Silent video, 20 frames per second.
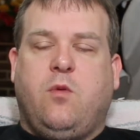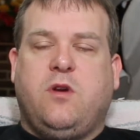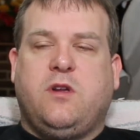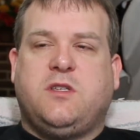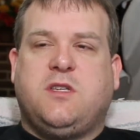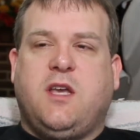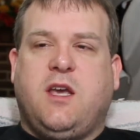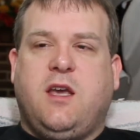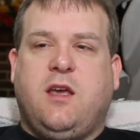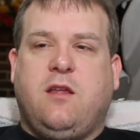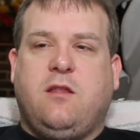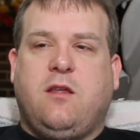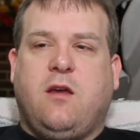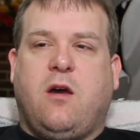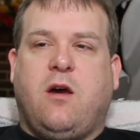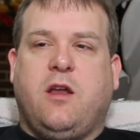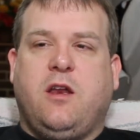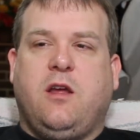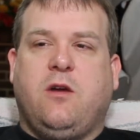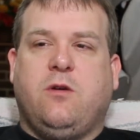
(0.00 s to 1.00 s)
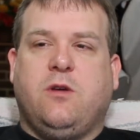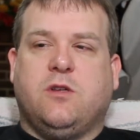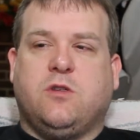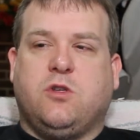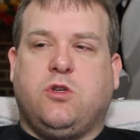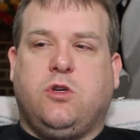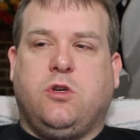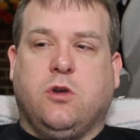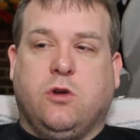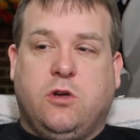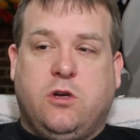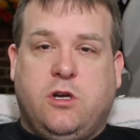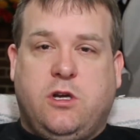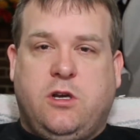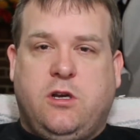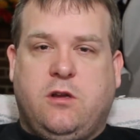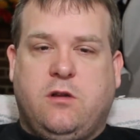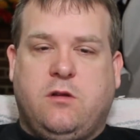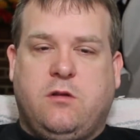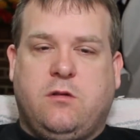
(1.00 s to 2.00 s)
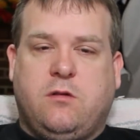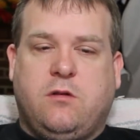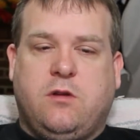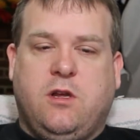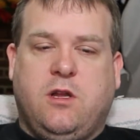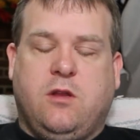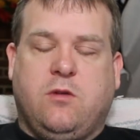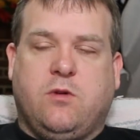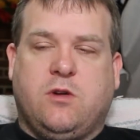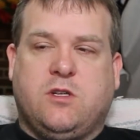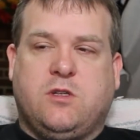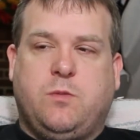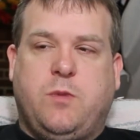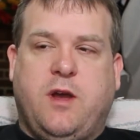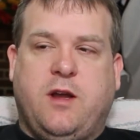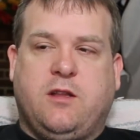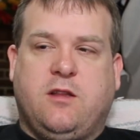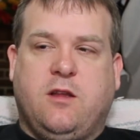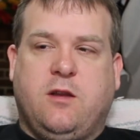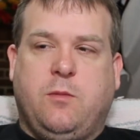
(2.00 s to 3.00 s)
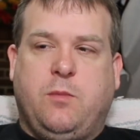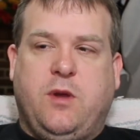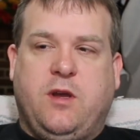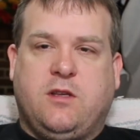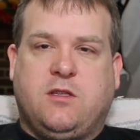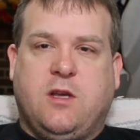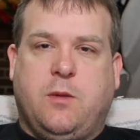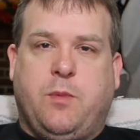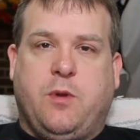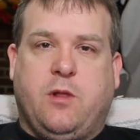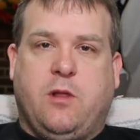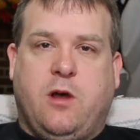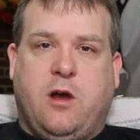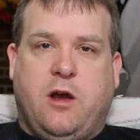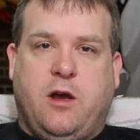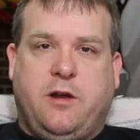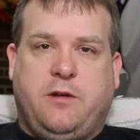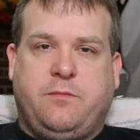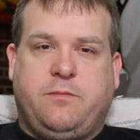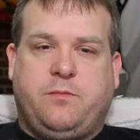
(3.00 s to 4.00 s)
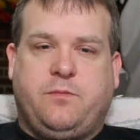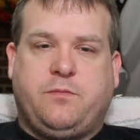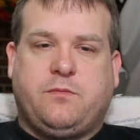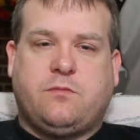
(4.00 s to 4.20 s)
I want to say the audio is good in the respect that it picks up a lot,